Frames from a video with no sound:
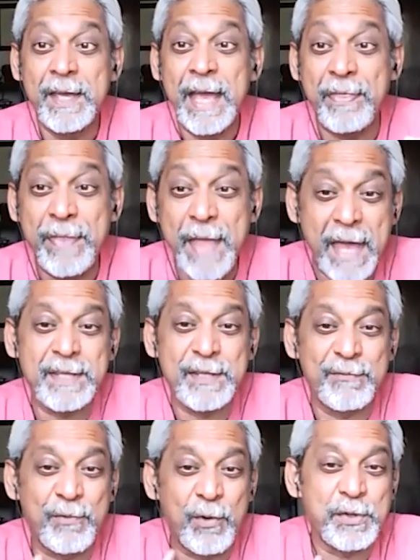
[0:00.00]
And that is,
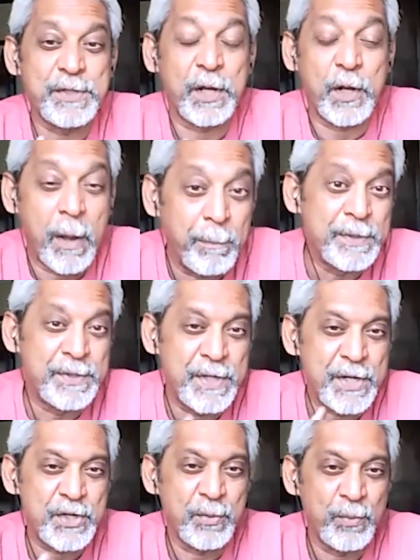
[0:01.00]
of course, the
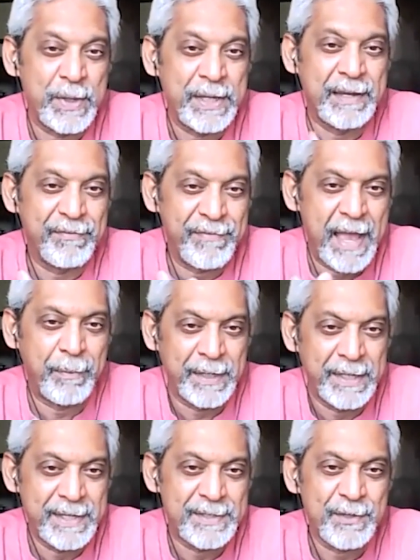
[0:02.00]
compensation we give
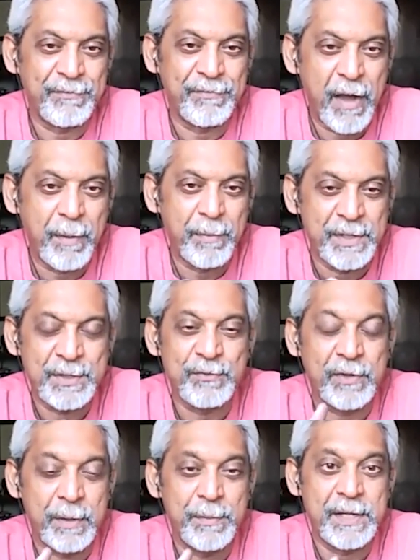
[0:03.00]
families of farmers
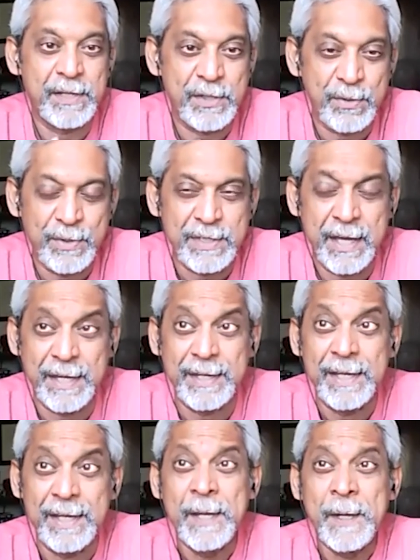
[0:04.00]
who've committed suicide.
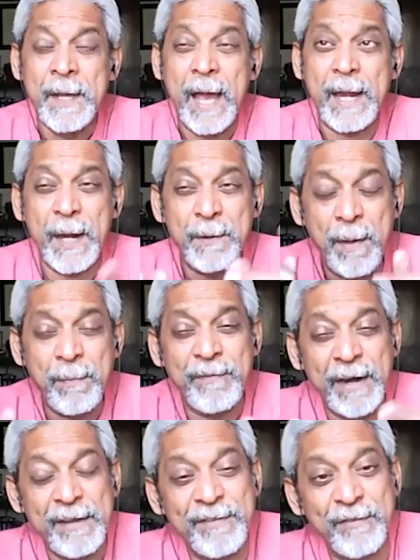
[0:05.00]
Mm -hmm. And I remember
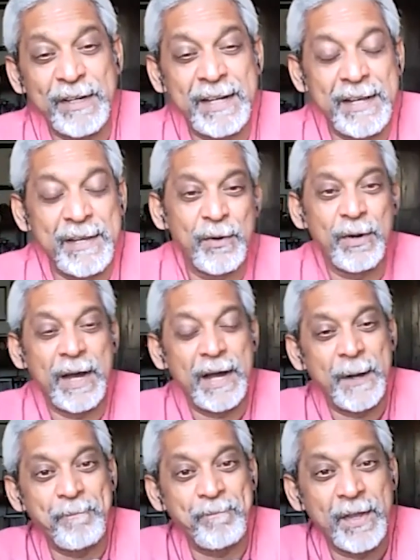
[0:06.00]
very vividly vividly. You know,
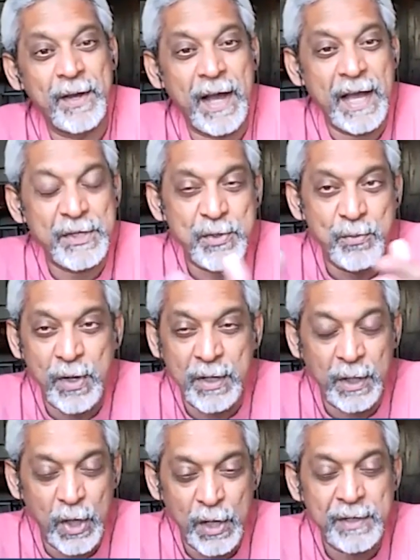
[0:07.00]
um, uh, I used to
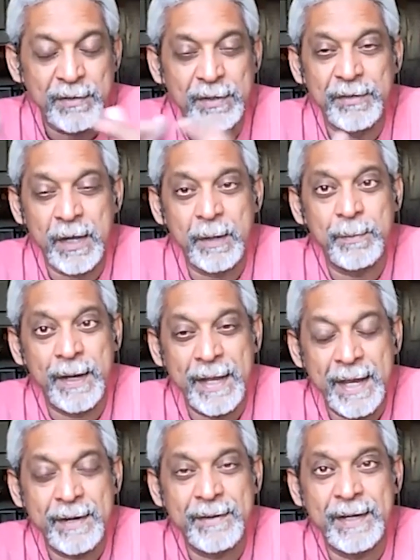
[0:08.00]
work a lot in the Vidarbha
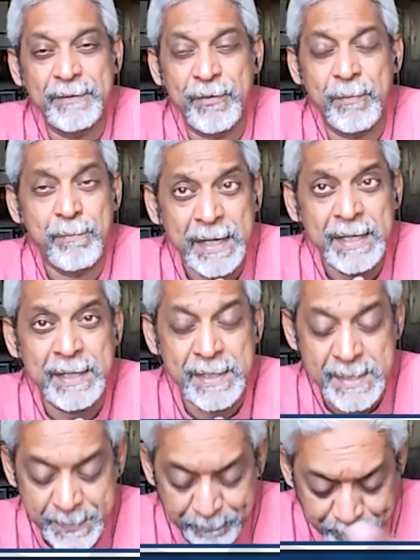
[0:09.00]
area for many
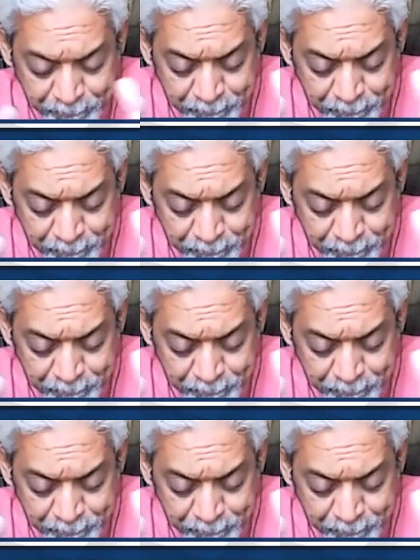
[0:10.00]
years.